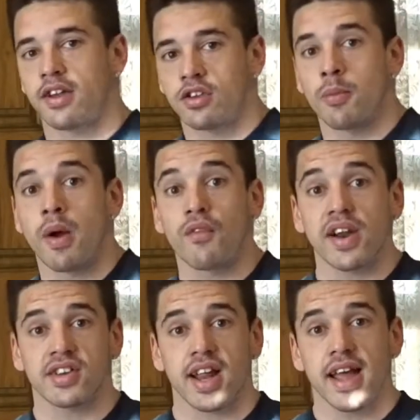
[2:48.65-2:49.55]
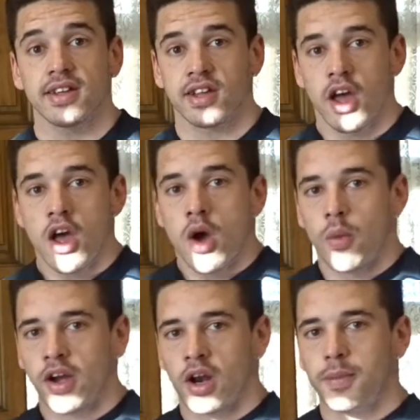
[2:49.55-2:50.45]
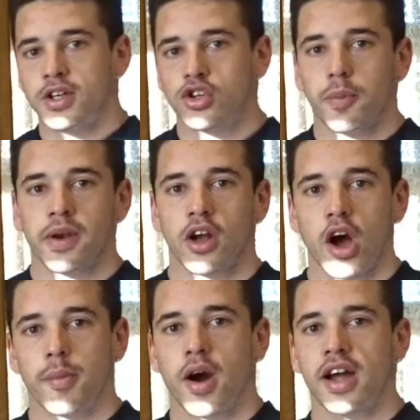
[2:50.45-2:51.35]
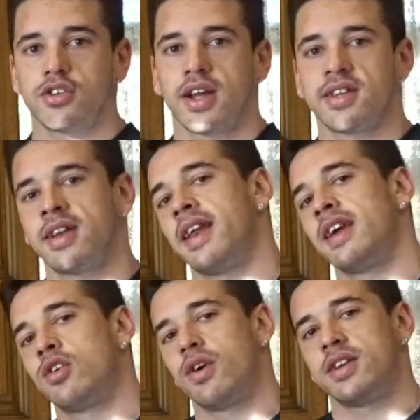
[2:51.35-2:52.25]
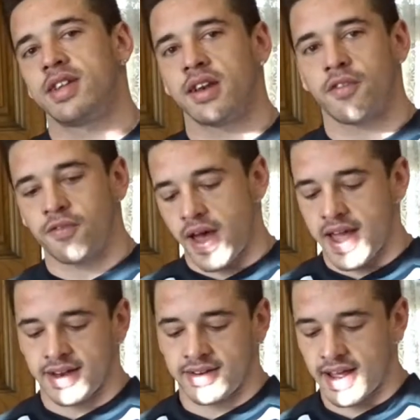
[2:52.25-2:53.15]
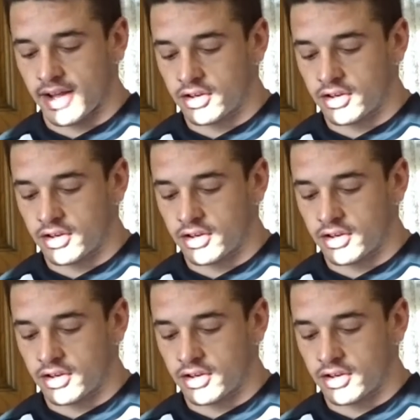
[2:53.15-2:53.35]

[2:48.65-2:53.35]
So my rest days, we're gonna be dropping the carbohydrates and increasing the fat intake.